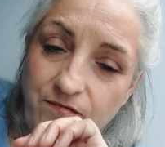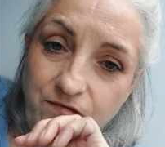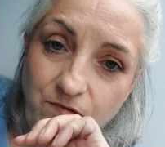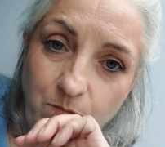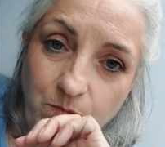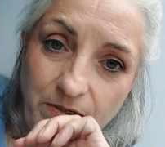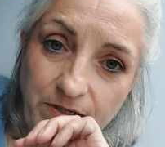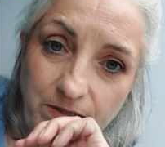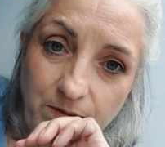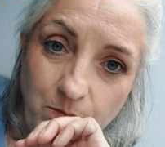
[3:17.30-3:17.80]
for
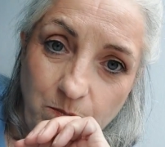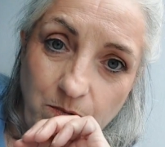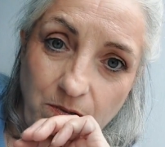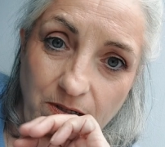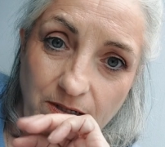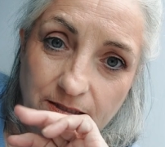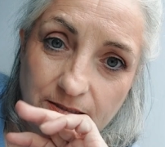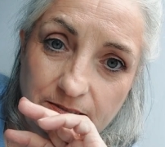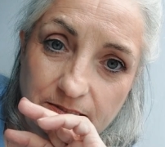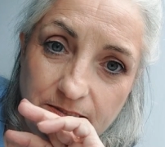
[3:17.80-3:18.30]
what it
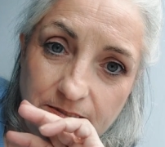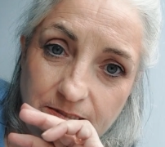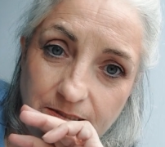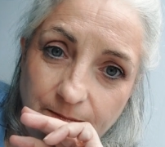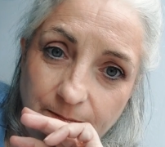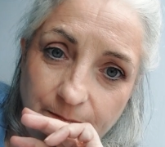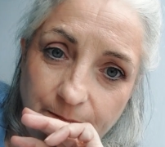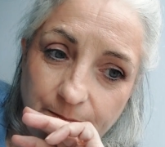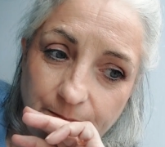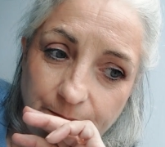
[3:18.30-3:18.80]
was.
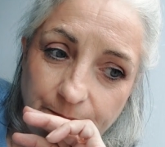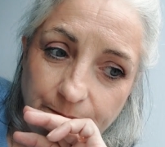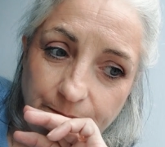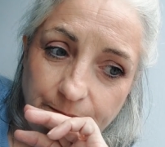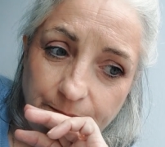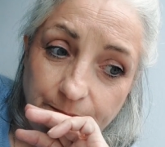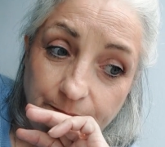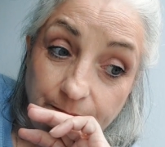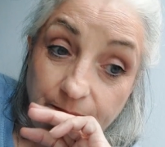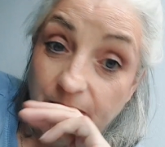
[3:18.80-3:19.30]

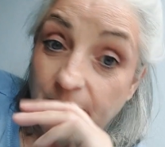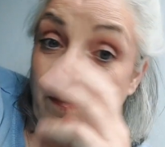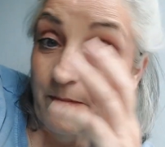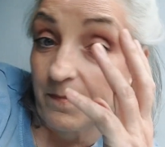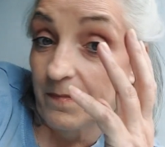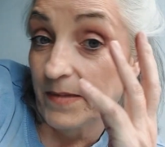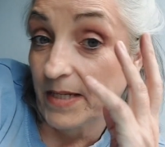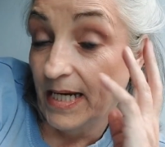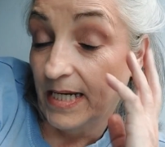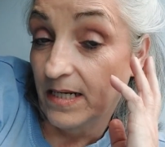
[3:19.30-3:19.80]

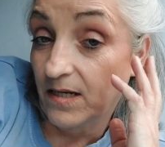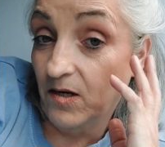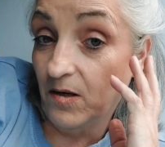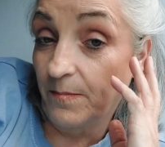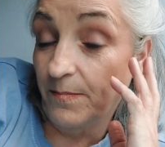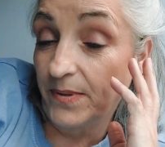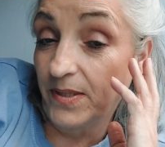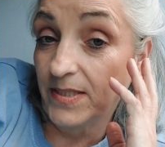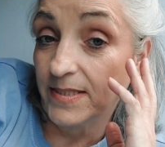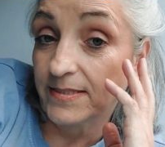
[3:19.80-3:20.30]
And I
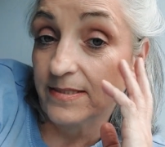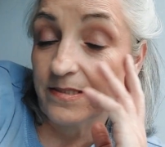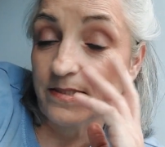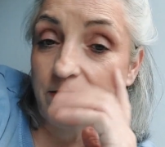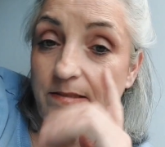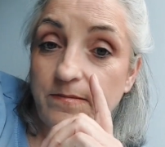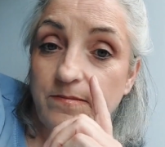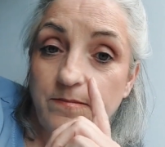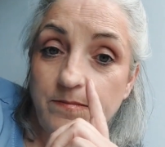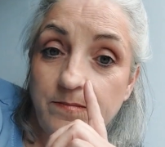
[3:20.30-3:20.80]
got burned.
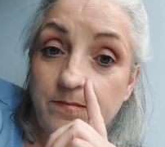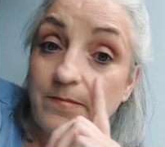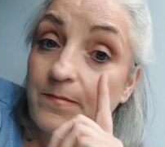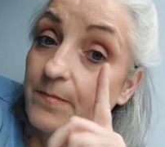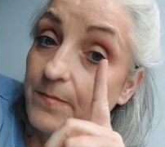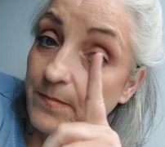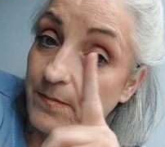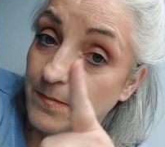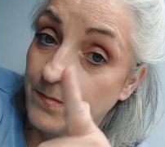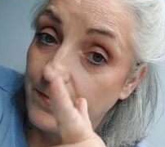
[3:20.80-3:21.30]

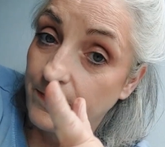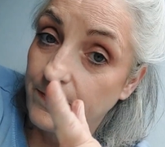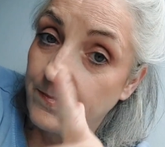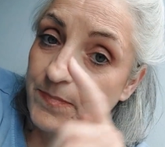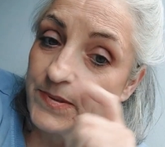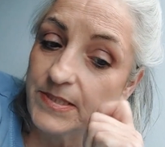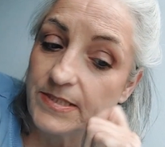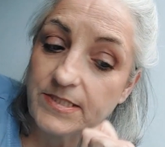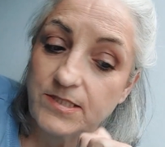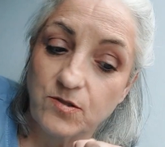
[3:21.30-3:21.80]

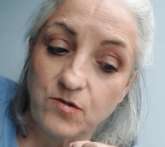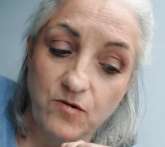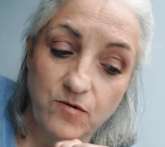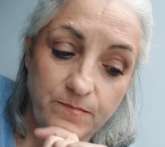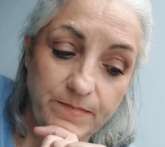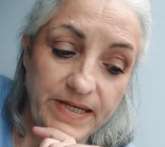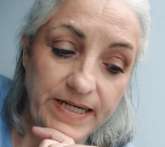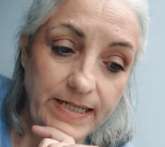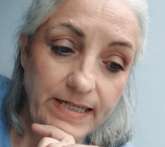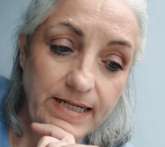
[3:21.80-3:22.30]
But it
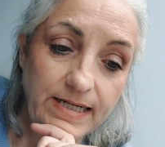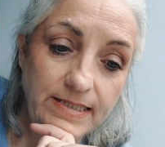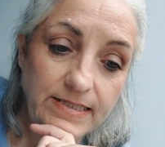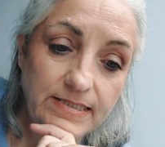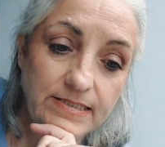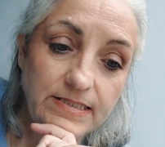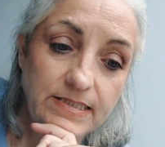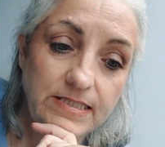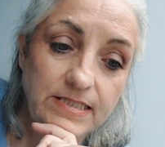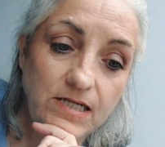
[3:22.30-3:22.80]
taught me.
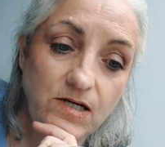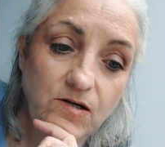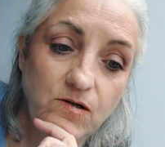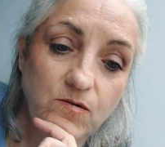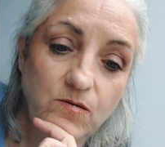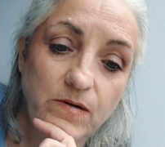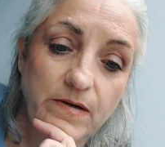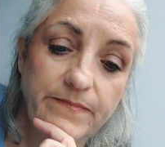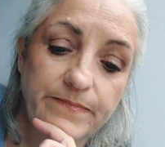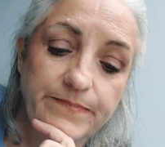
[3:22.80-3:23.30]

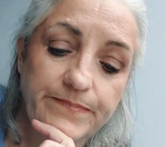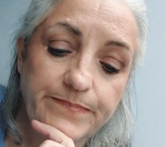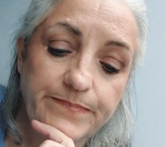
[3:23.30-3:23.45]
So